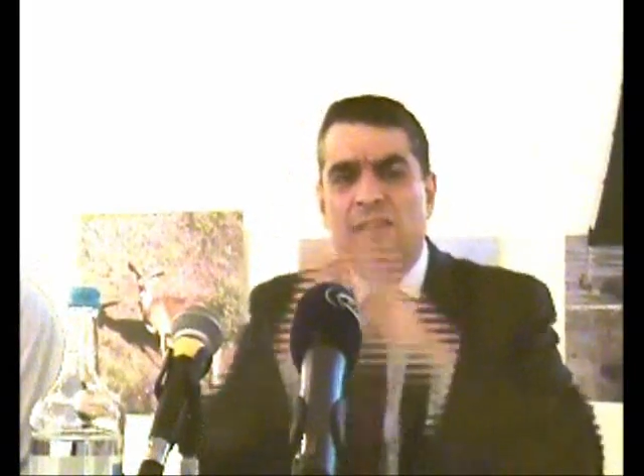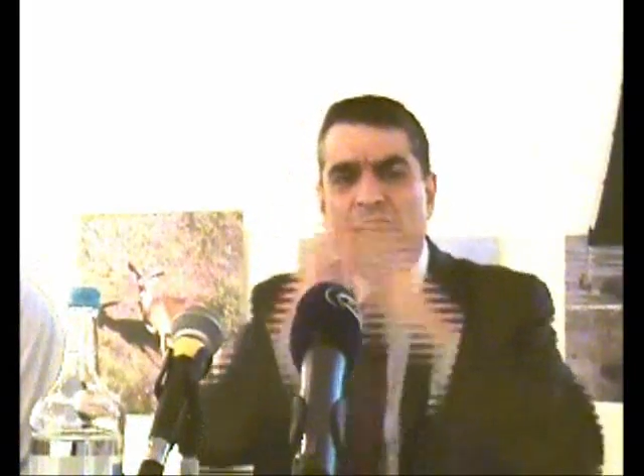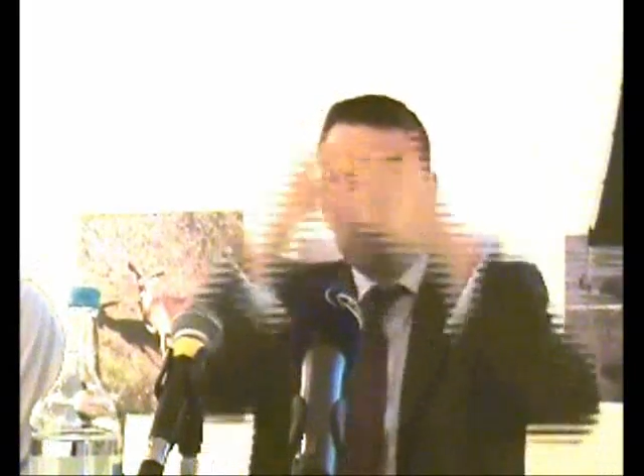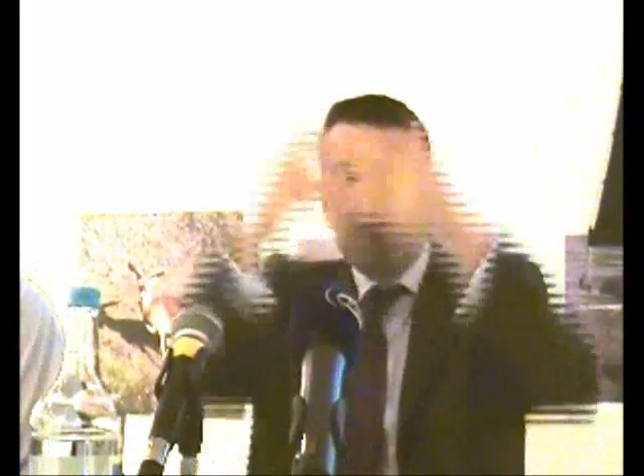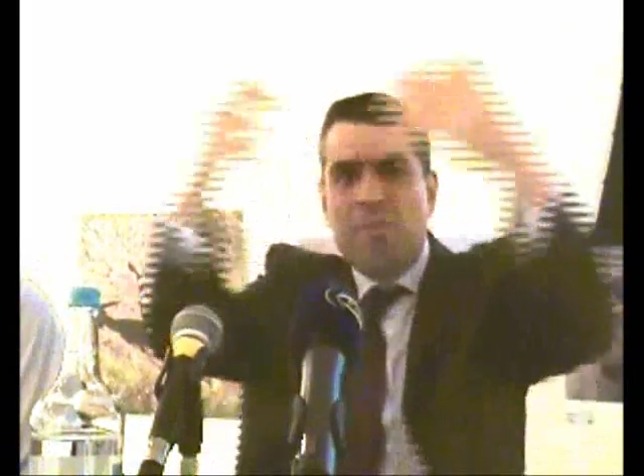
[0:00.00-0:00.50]

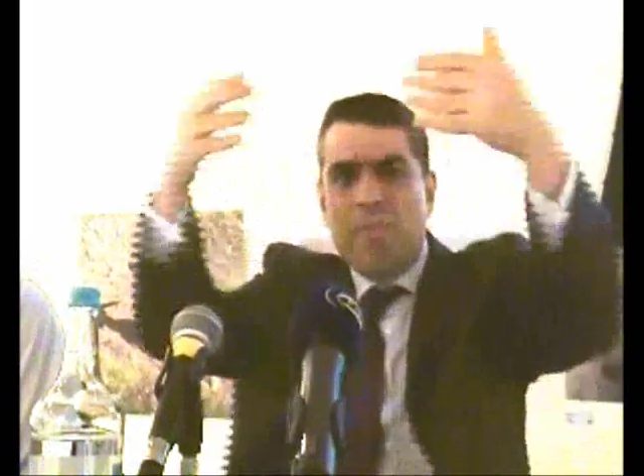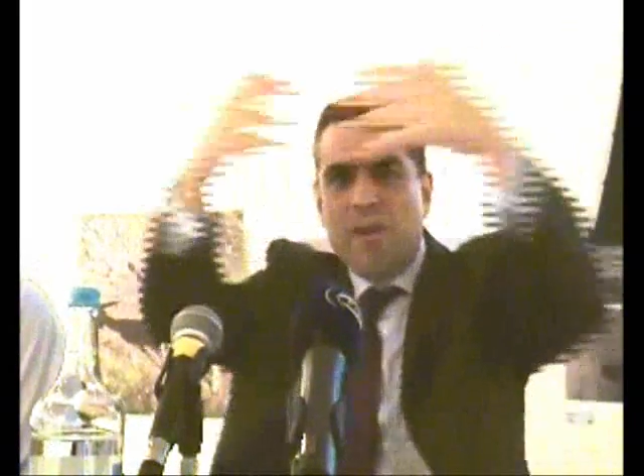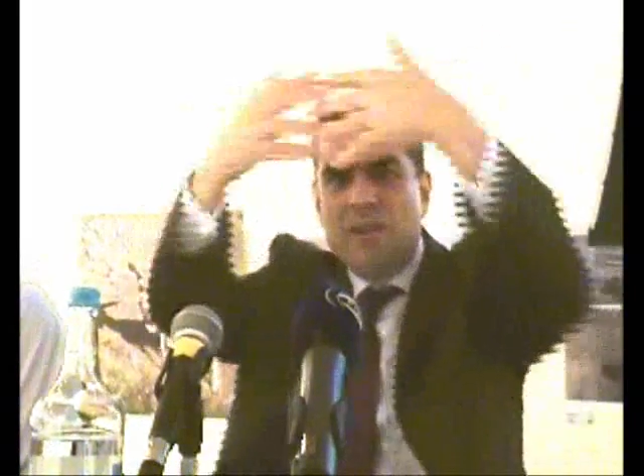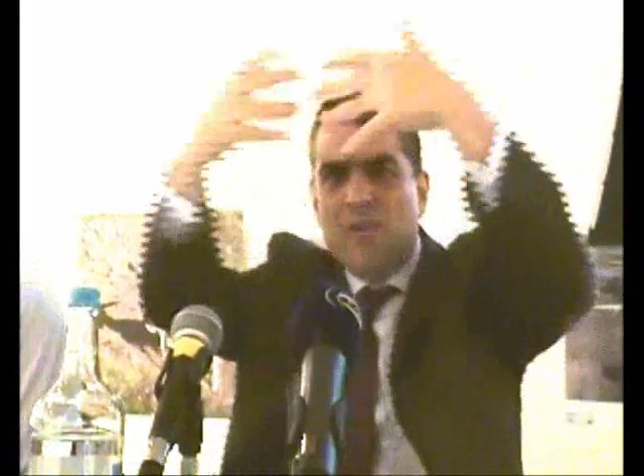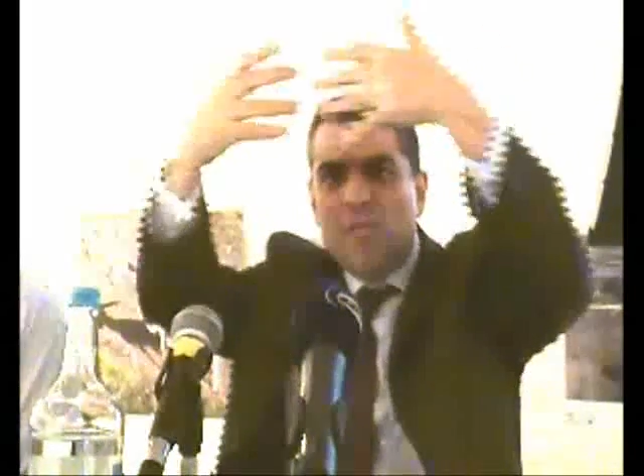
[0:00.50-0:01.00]
if he saw a
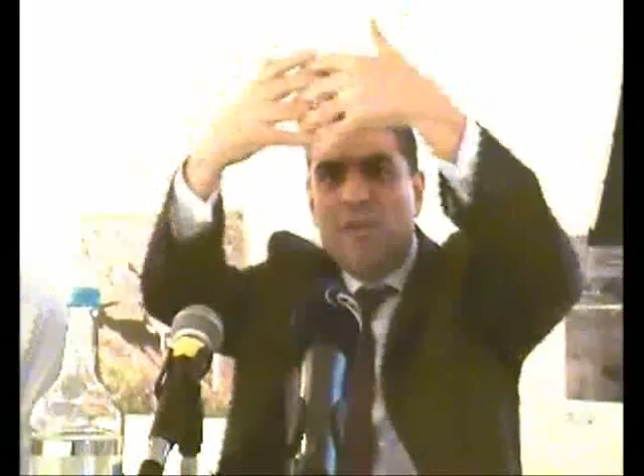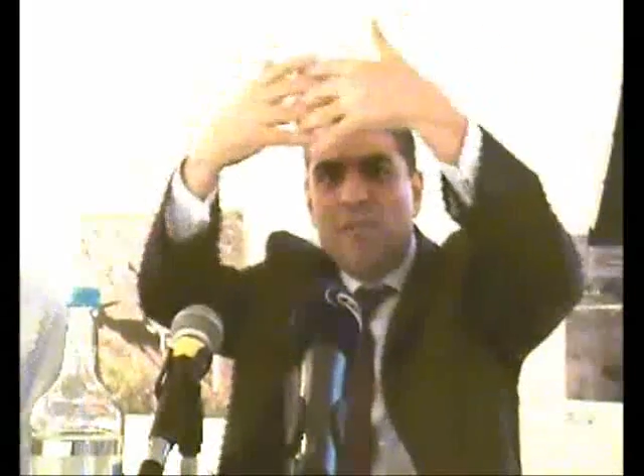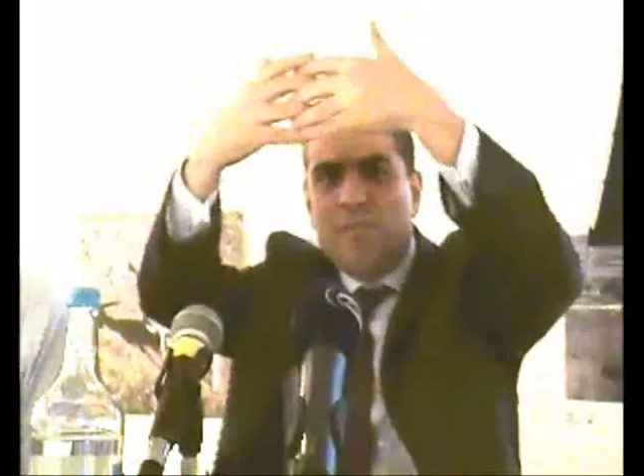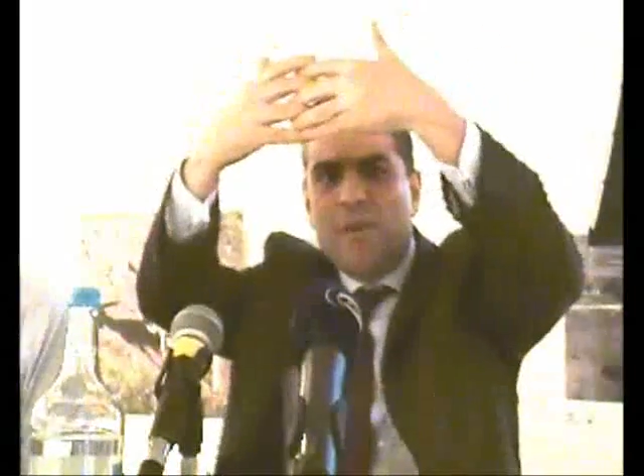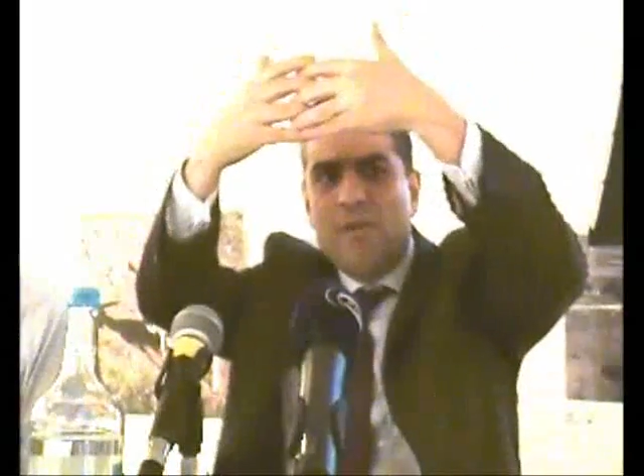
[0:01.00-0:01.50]

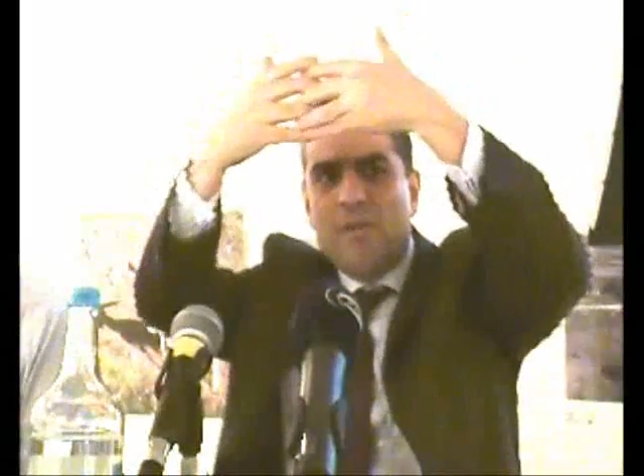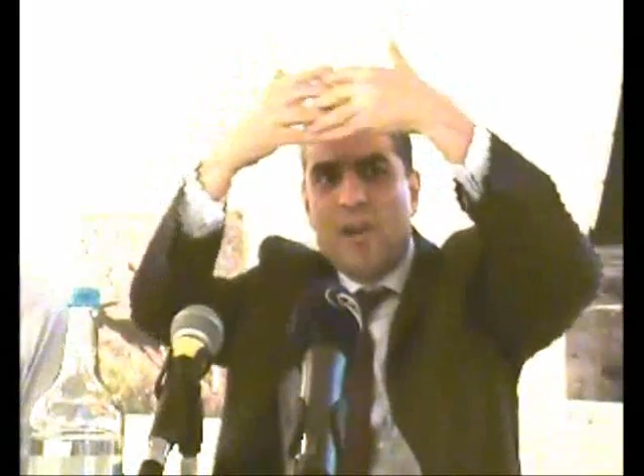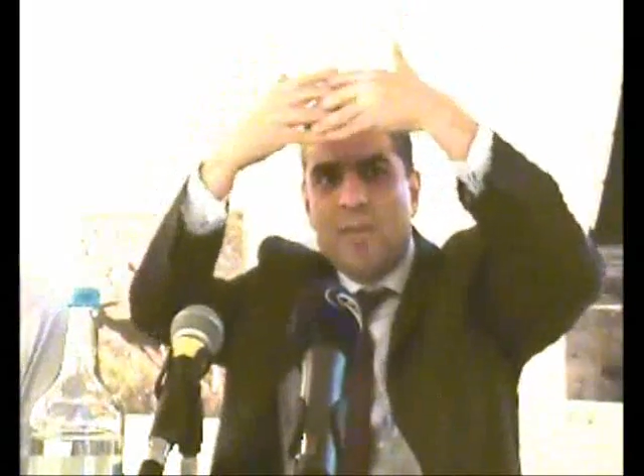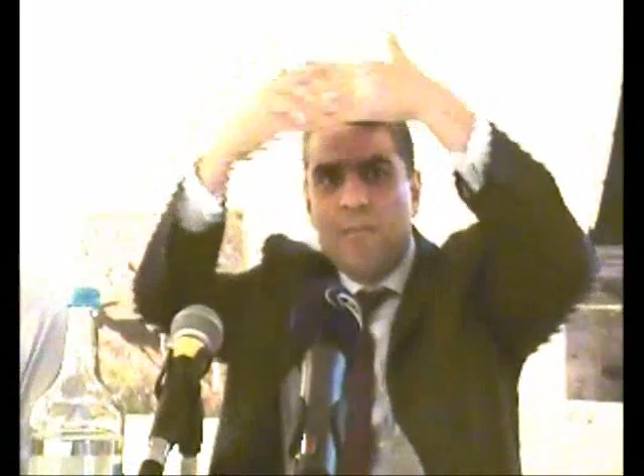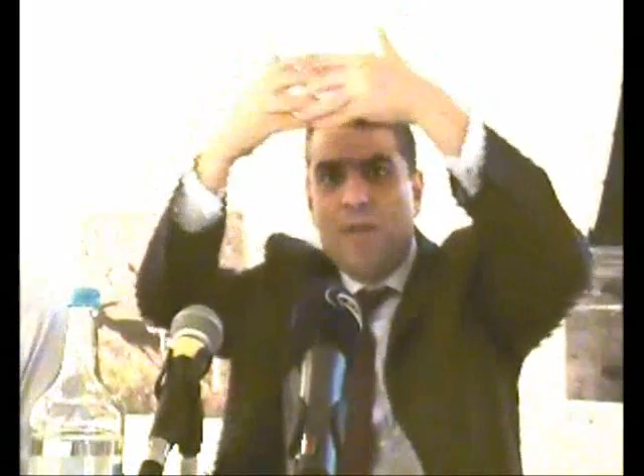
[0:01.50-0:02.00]
bicommunal
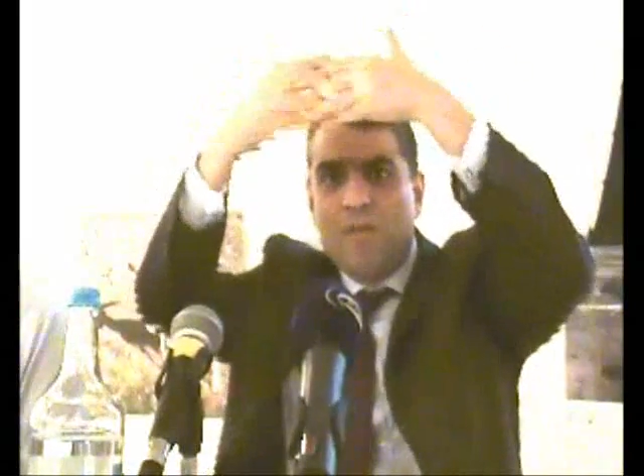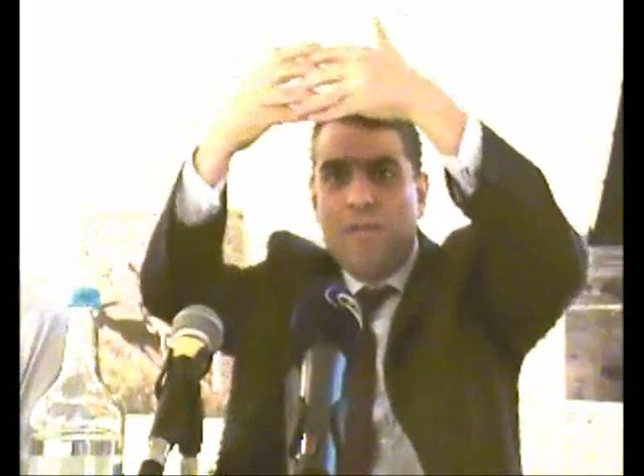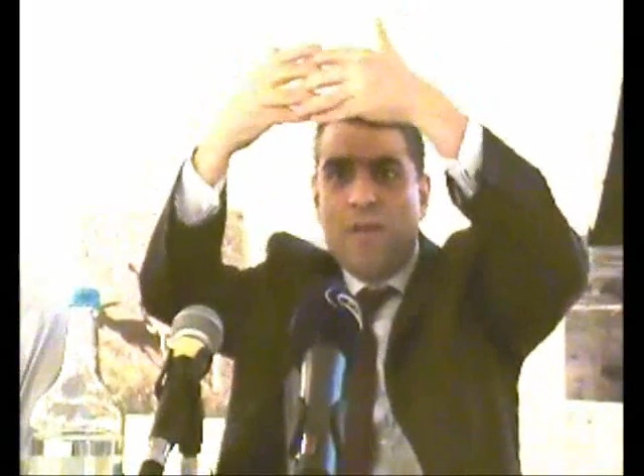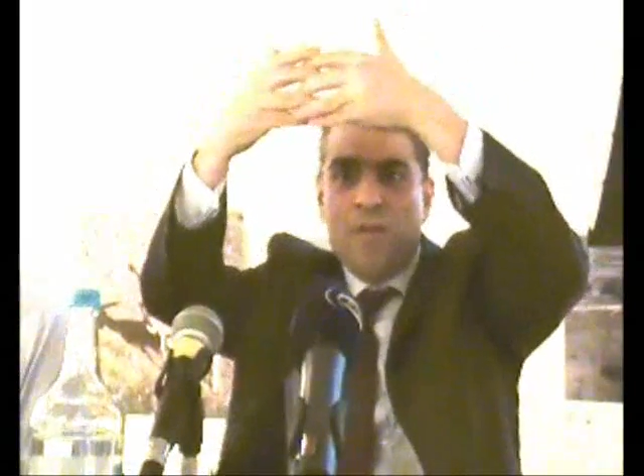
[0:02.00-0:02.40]
program